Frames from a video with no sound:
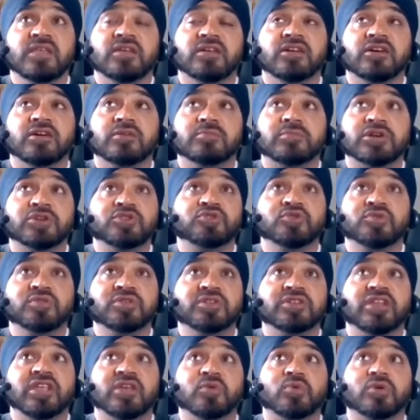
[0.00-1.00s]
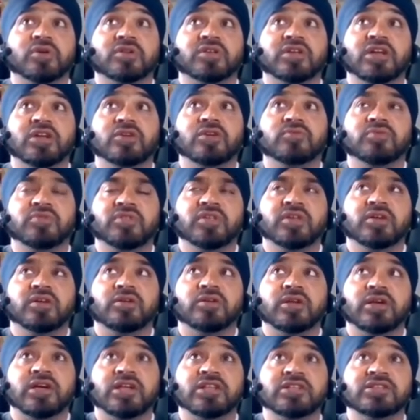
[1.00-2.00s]
um, are doing great work out
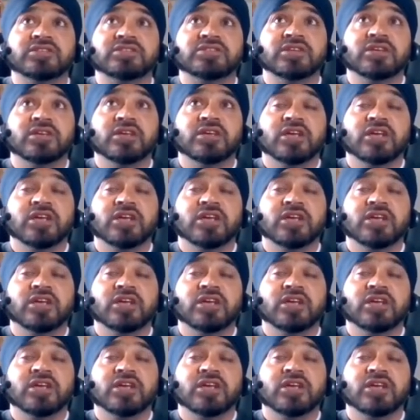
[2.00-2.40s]
there. And